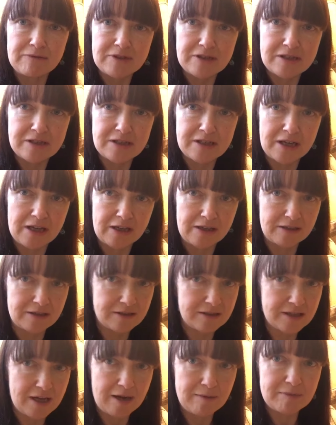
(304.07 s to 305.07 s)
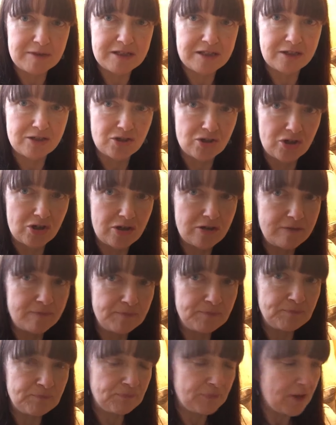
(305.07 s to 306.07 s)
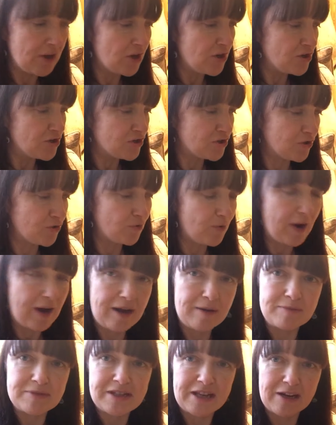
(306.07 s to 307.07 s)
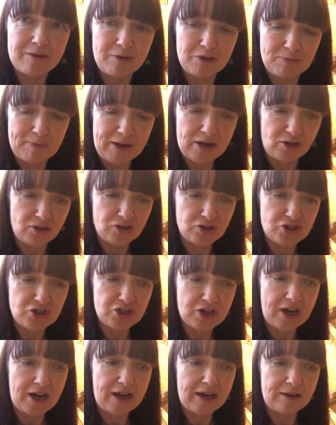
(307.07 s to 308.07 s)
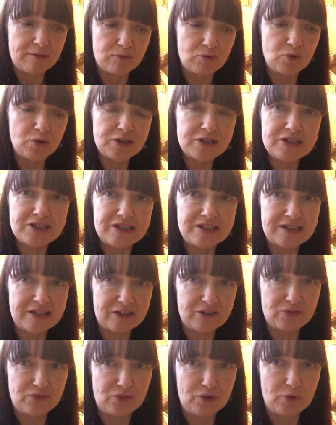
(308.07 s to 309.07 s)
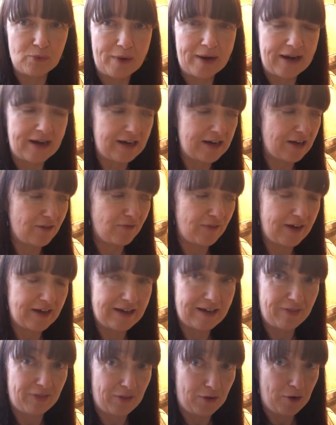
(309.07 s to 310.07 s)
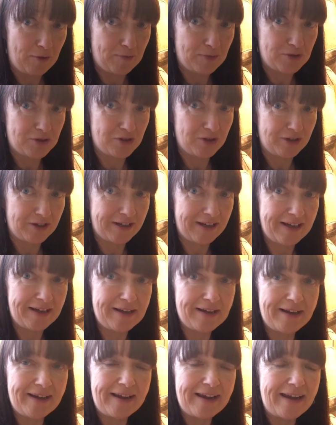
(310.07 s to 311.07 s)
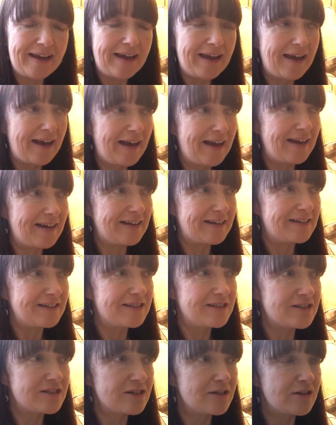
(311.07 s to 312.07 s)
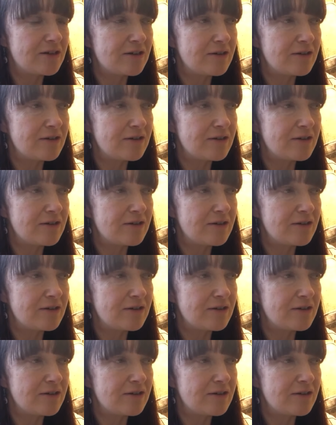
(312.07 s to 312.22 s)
was saying time to sit down. So I'm sitting with my lunch. I am going to knit for a while if I get the opportunity and